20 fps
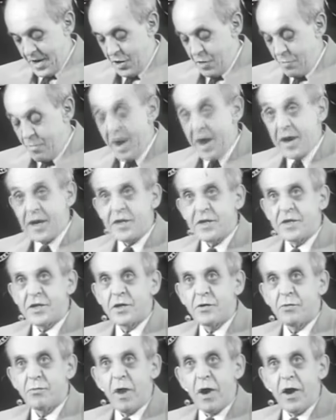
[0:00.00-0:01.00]
And you might
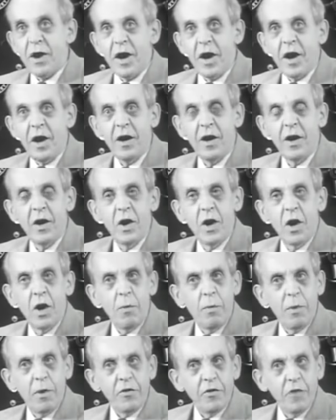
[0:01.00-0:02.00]
wonder,
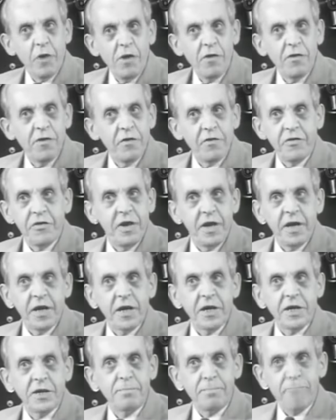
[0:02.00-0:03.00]
what's all this
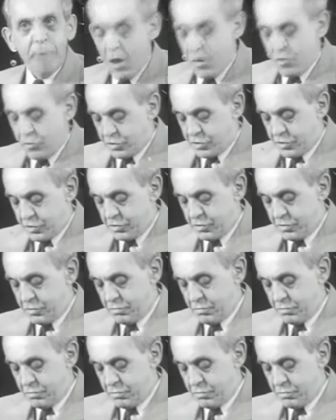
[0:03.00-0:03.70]
secret about?